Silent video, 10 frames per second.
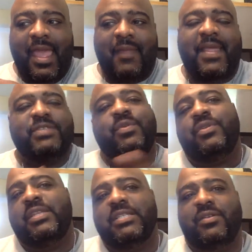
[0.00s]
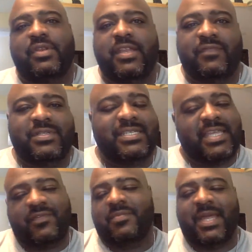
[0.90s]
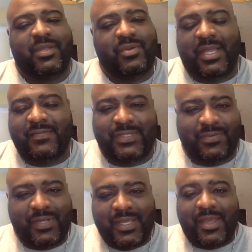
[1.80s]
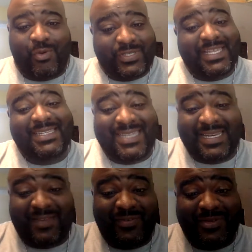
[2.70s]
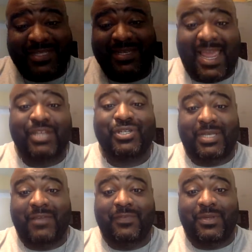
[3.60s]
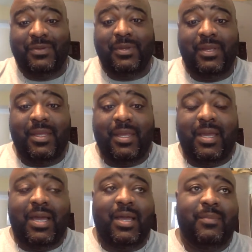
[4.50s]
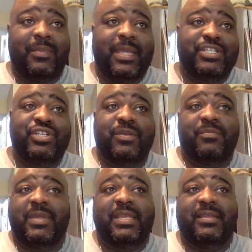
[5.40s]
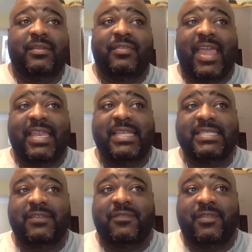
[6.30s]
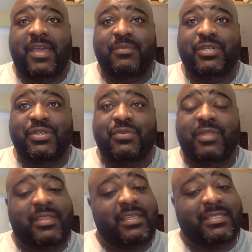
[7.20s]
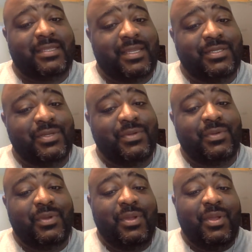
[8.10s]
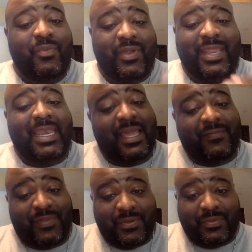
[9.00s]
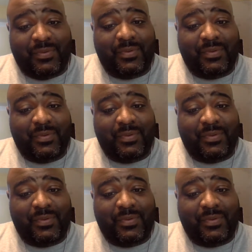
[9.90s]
And that's when you need to learn the difference, because everybody who loves you or says they love you doesn't actually love you. It shouldn't be that easy for them to do the things that they do when they love you.